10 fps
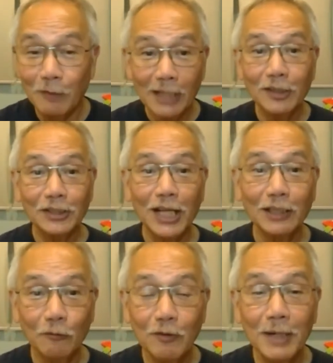And we
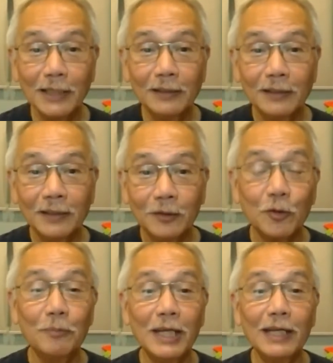understand the woman
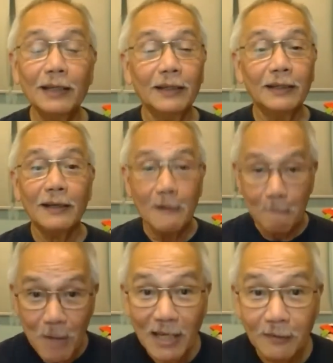to be
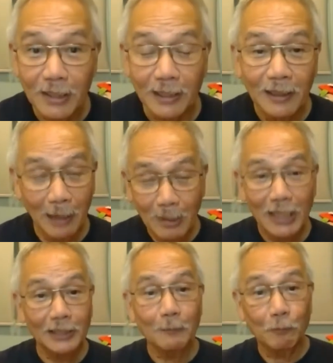Mary. I
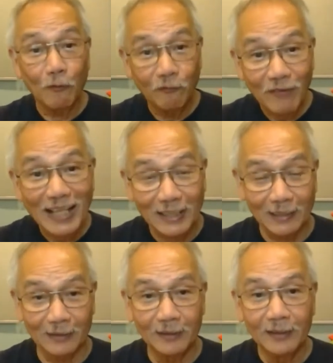mean, it's a
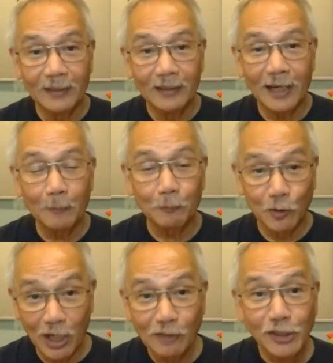prophetic uh,
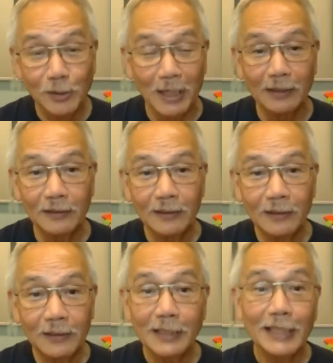pronouncement
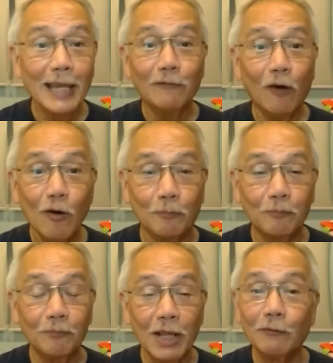that gave
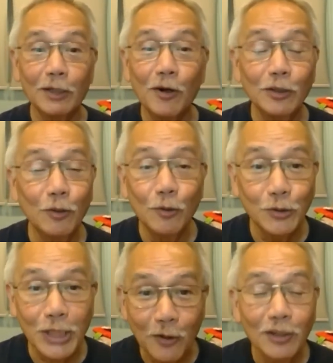hope they were going to
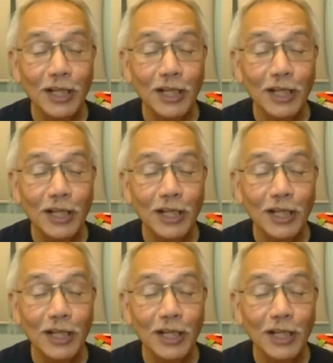lose it